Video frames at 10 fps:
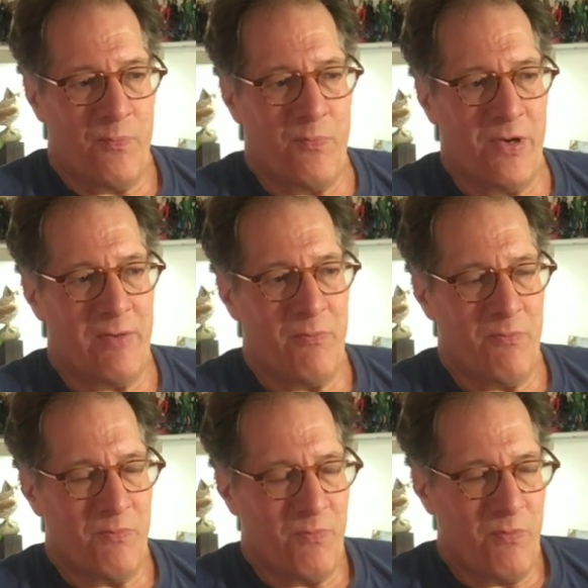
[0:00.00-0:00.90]
but
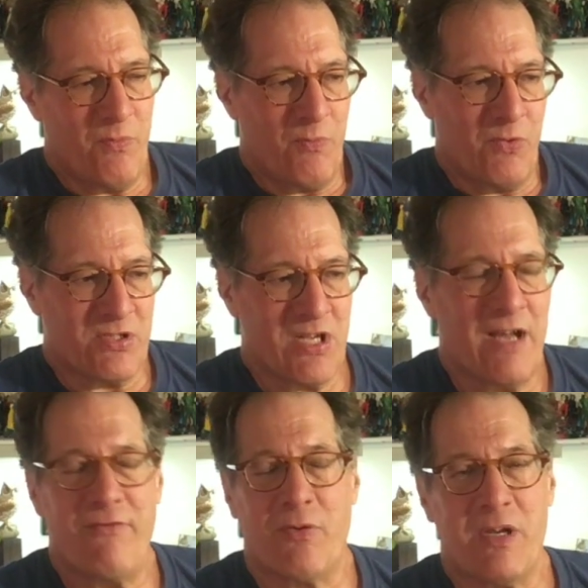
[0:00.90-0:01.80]

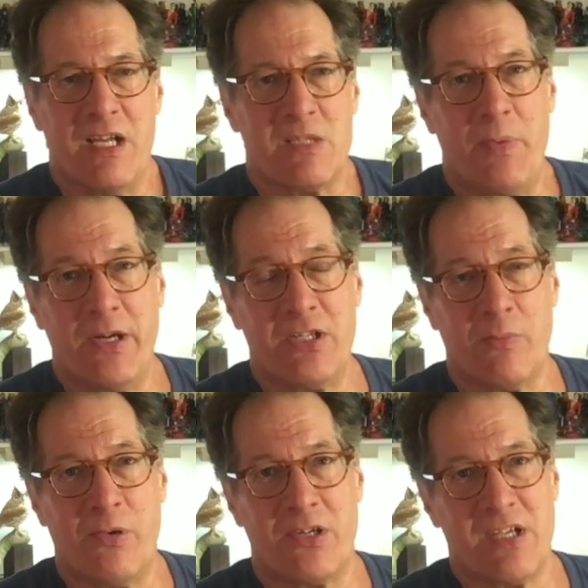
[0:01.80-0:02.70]
aside from kids' picture
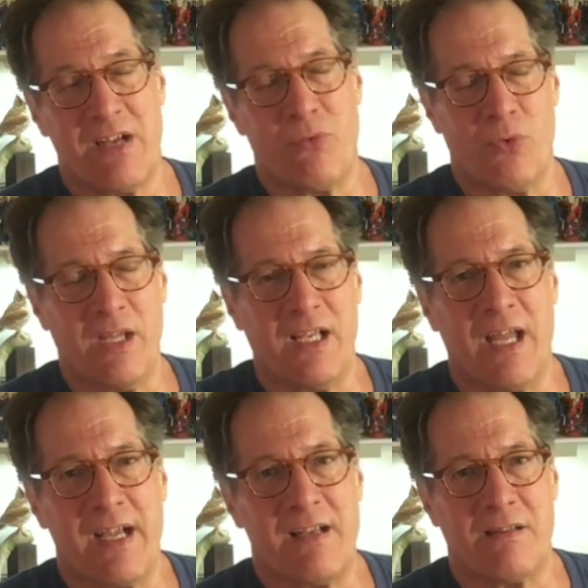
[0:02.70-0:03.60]
books, I really
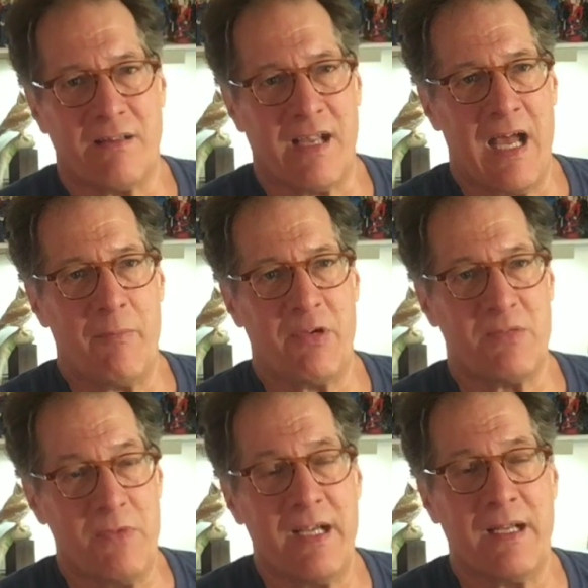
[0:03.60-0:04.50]
liked the comics
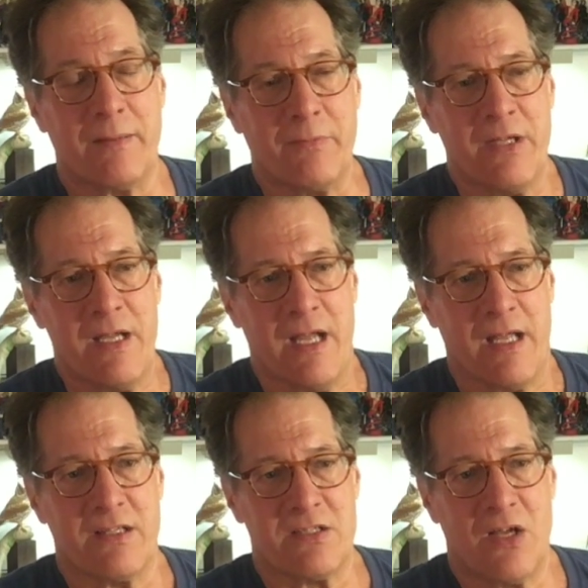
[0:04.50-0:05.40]
medium,
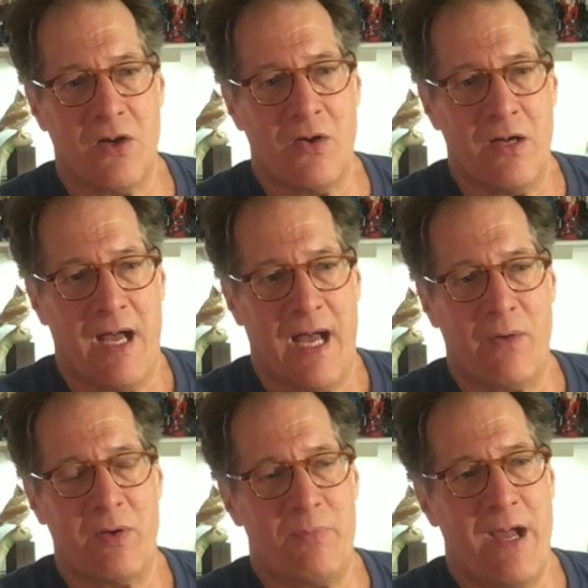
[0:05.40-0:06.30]
and so I
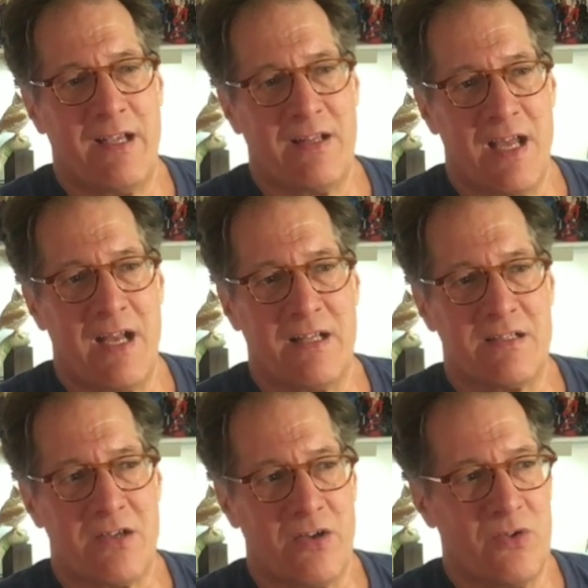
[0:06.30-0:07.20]
went back to that and
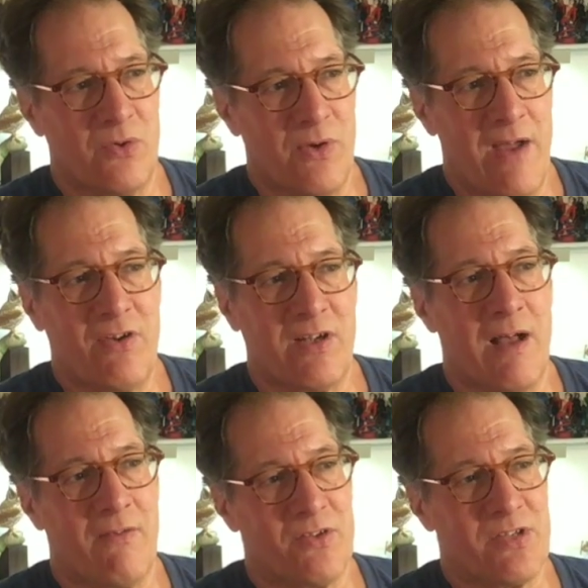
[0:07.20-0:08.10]
started doing graphic
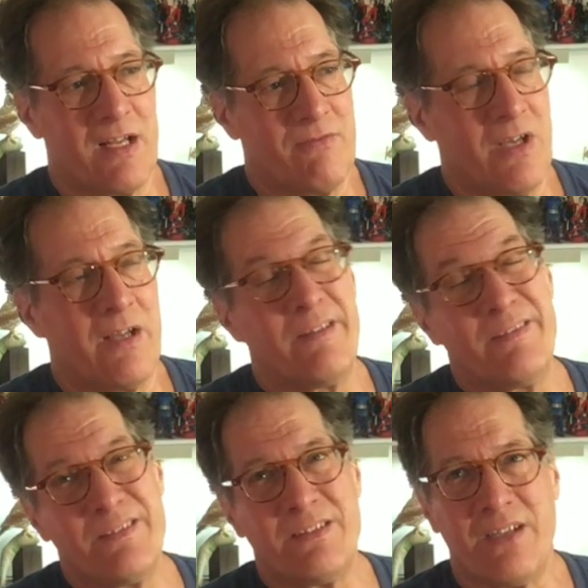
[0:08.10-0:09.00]
novels. And I've done
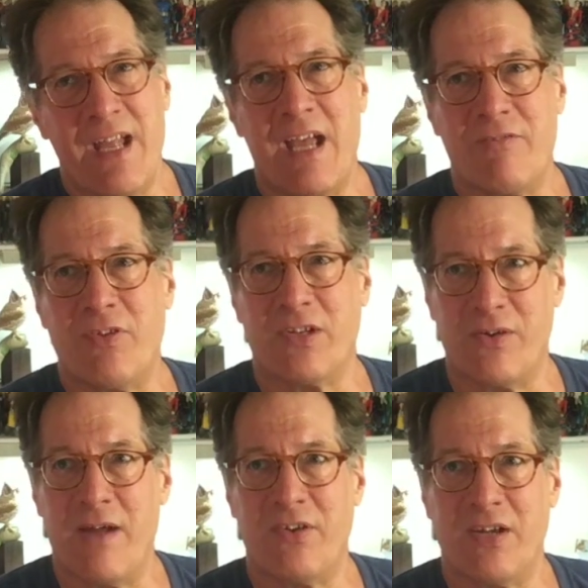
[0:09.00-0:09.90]
a handful of
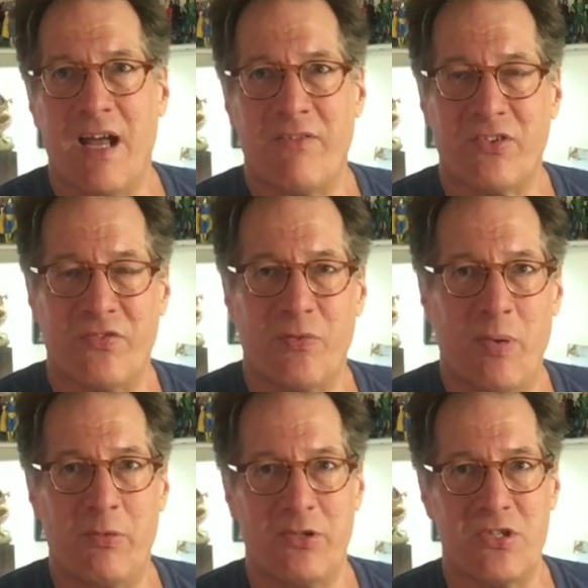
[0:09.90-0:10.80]
graphic novels for
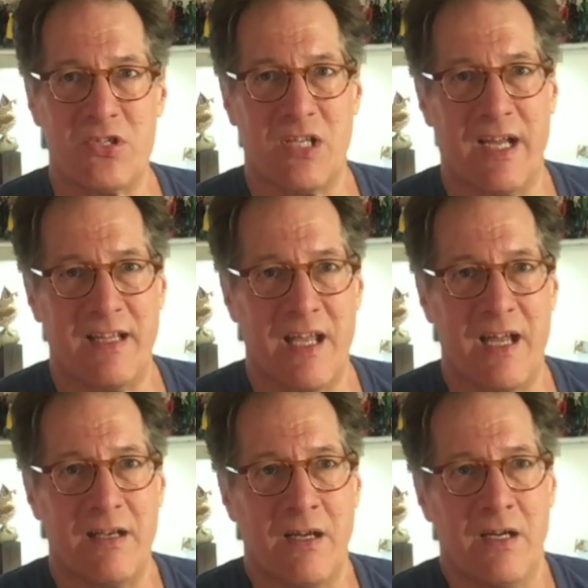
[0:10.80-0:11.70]
publishers like
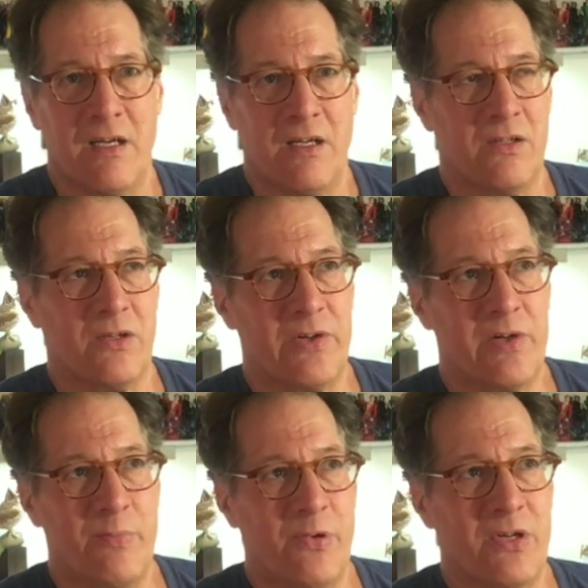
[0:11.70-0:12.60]
that,
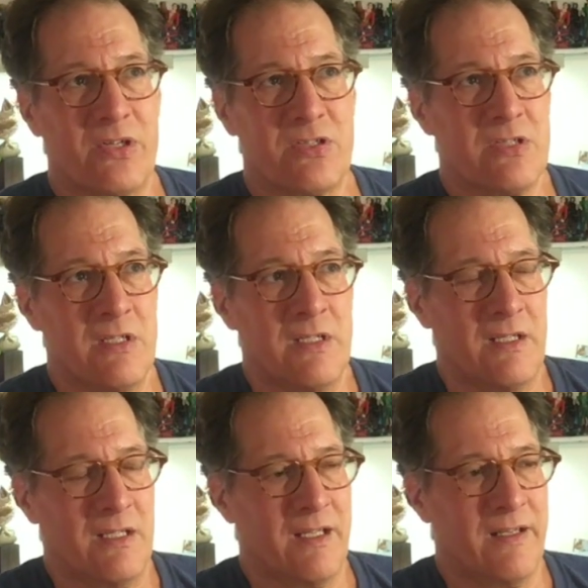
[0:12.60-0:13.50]
Lerner Books
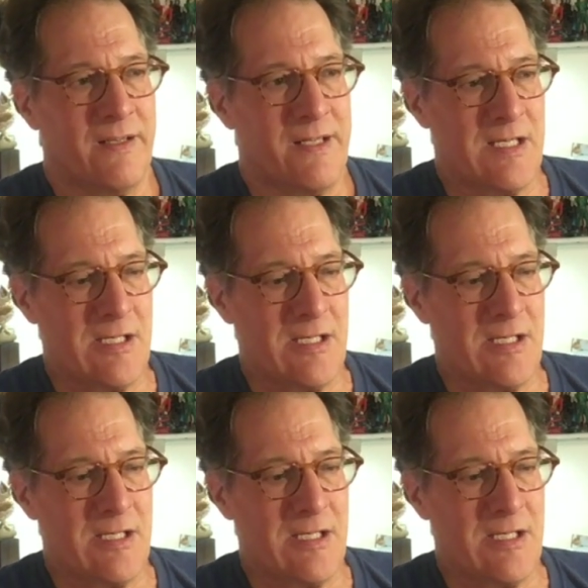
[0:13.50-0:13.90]
and